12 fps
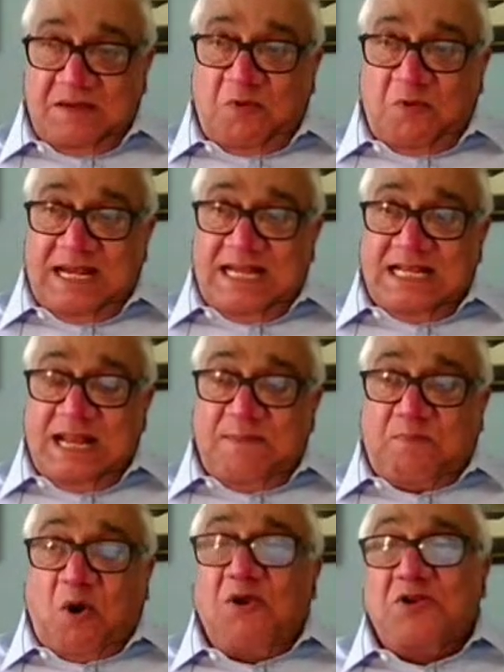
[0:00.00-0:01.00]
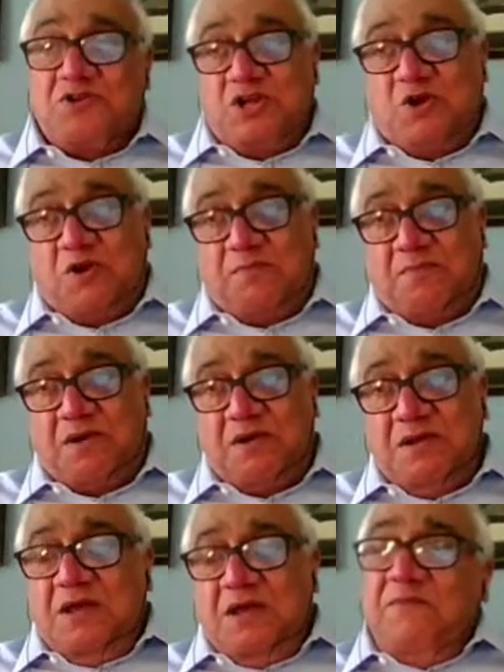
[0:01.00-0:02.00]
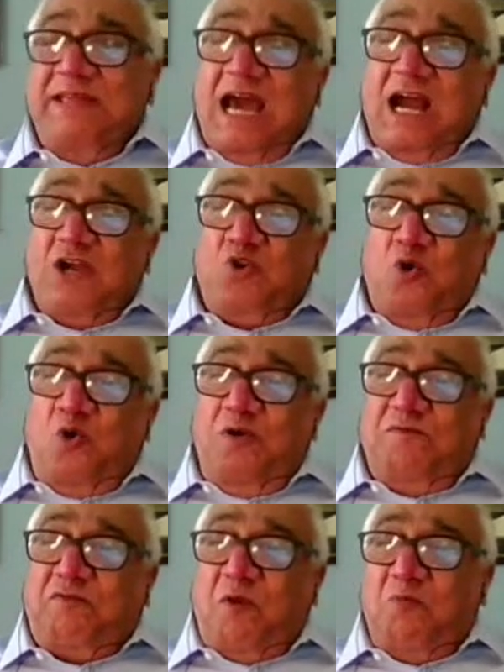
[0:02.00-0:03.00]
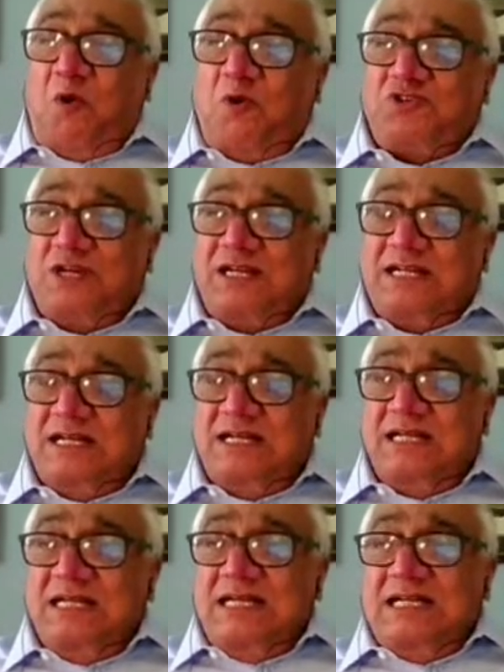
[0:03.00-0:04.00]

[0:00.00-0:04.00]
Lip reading: What is their policy all about? We are told from Washington